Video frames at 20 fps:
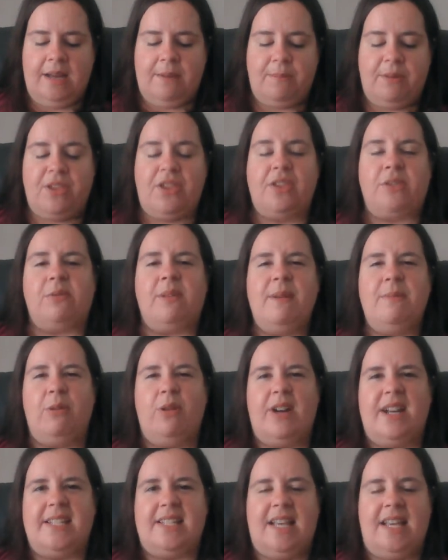but the three
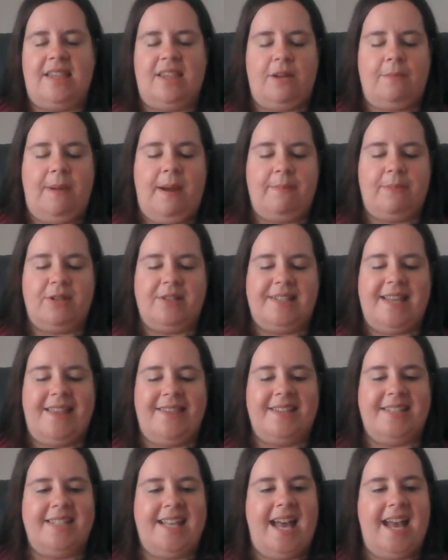boys ate their peppers on
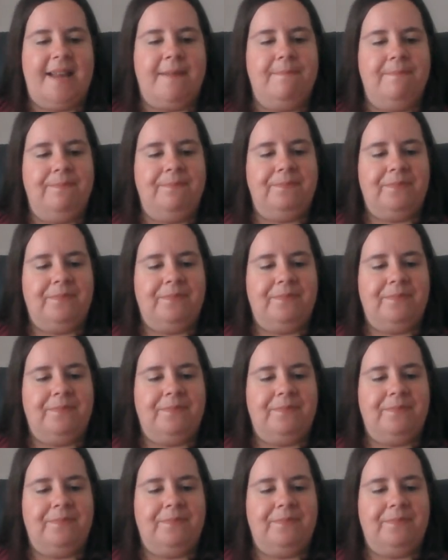the side.